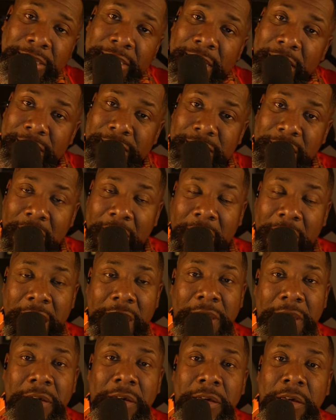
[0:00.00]
next time,
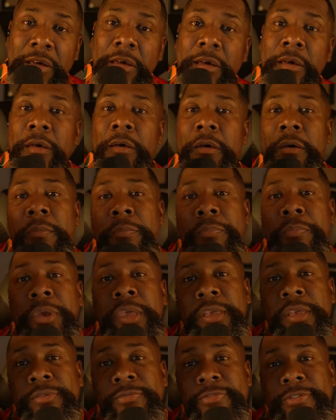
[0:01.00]

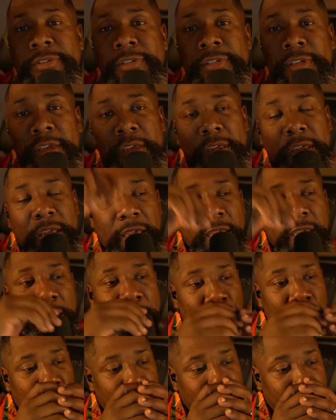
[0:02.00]
peace.
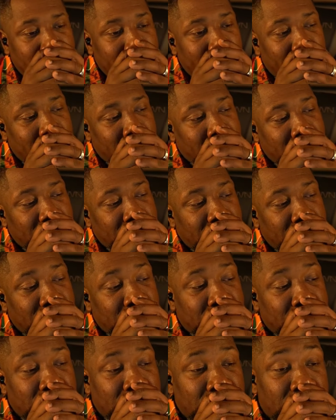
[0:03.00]
And remember,
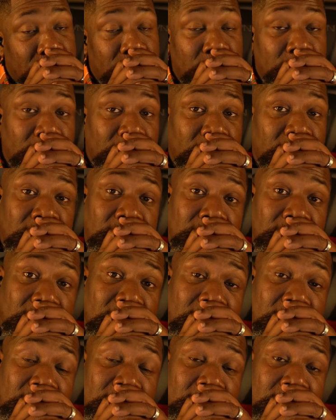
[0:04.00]

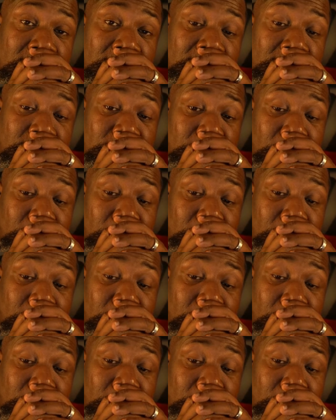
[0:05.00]
there is